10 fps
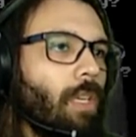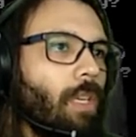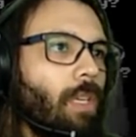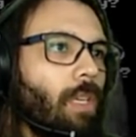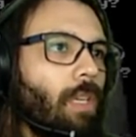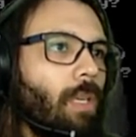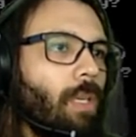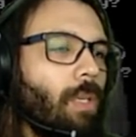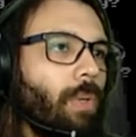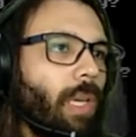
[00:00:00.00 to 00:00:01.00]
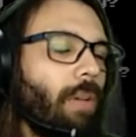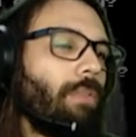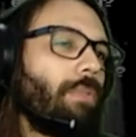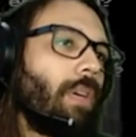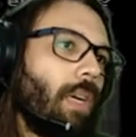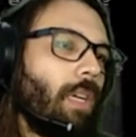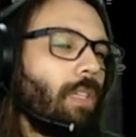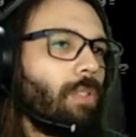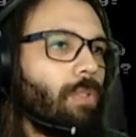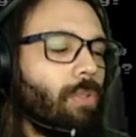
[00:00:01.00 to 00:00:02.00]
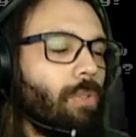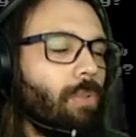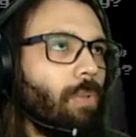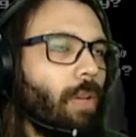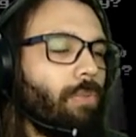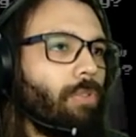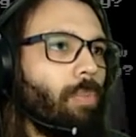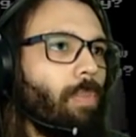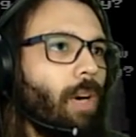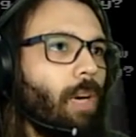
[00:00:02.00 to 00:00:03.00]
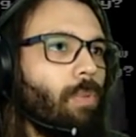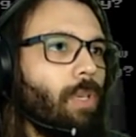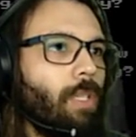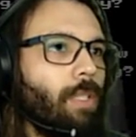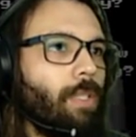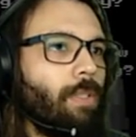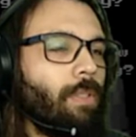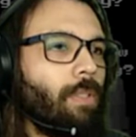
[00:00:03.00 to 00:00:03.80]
Uh, we have a high, we have Free Barbara,